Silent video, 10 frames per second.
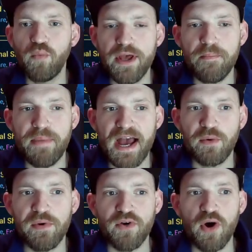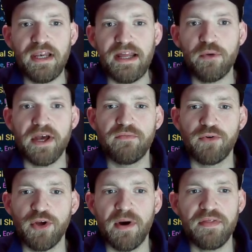we're back. We've got a little bit of
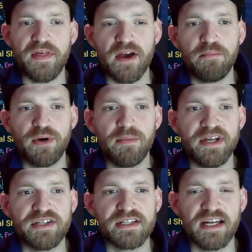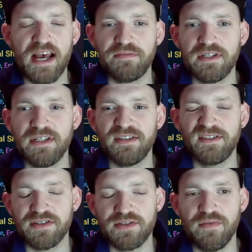room. I think I'm probably just going to have to
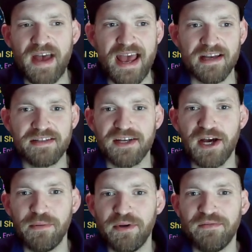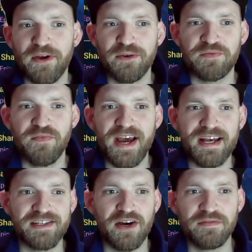just sort of axe a couple of those
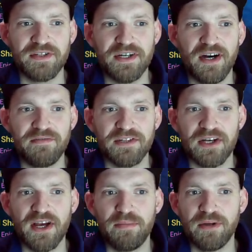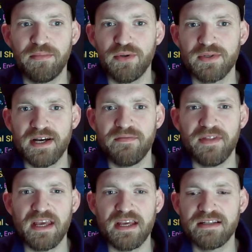rares after I've done a couple of pulls out of
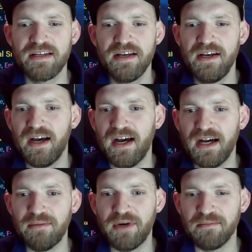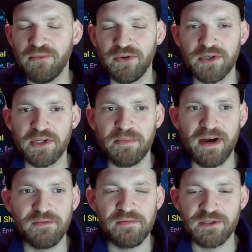these. I'm not doing the
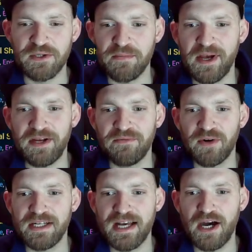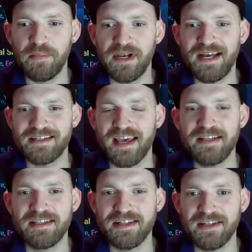math off the top of my head right now, but let's get
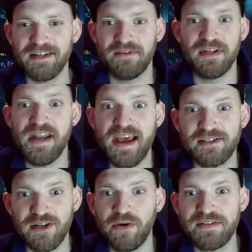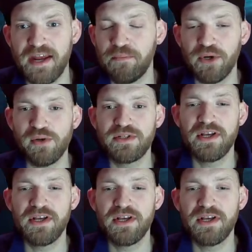into the next lot of 10 pulls.